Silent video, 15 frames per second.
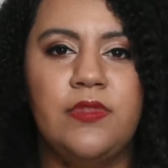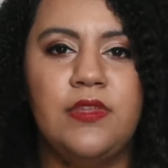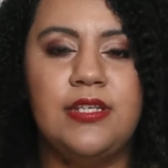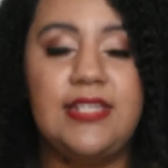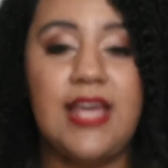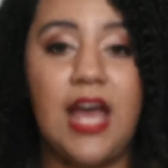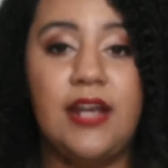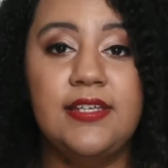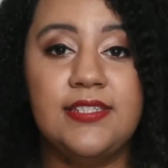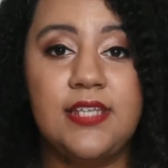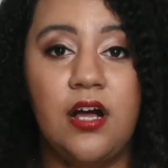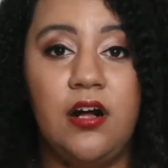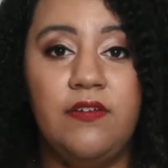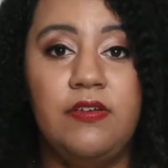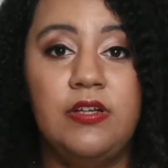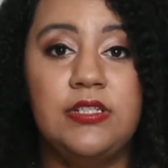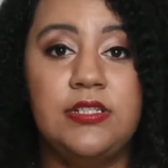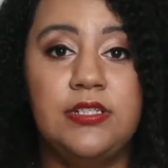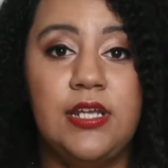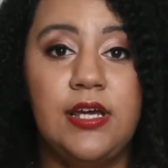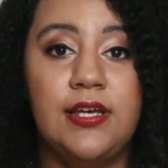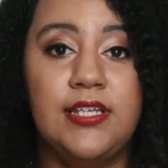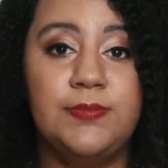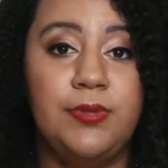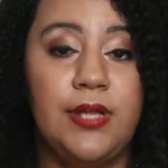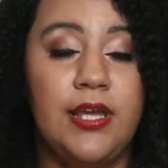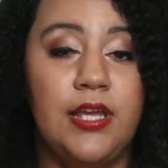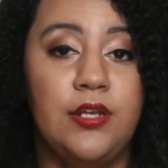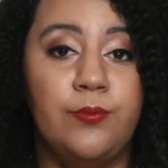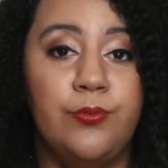daddy's health does
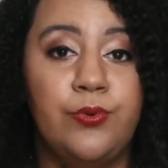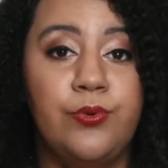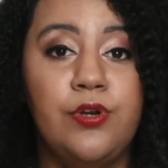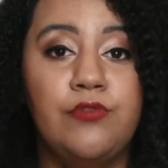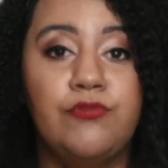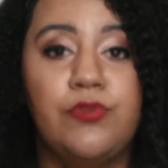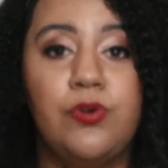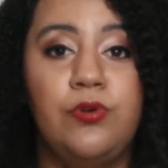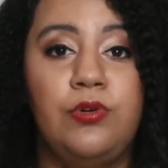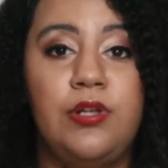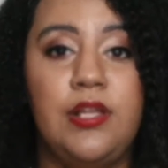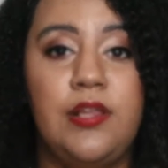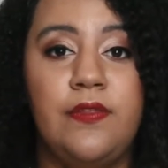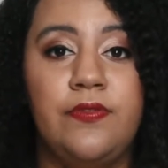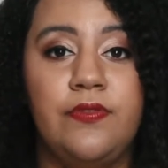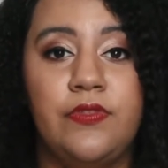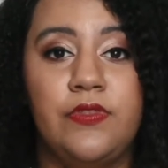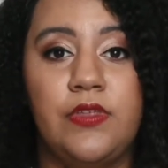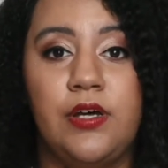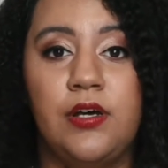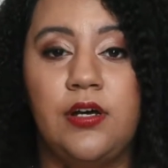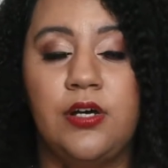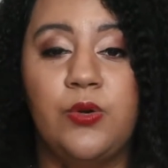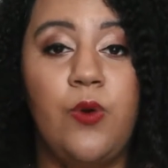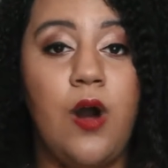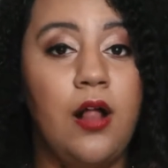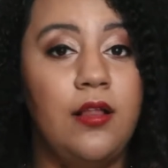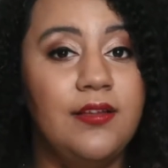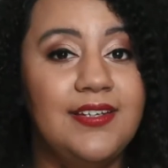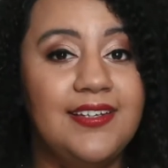play an important role in the
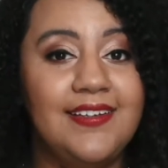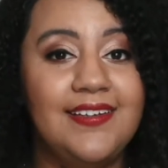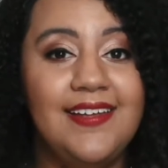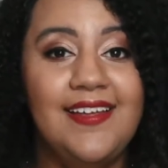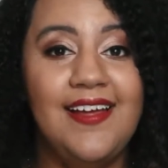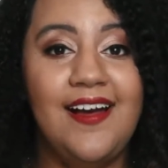quality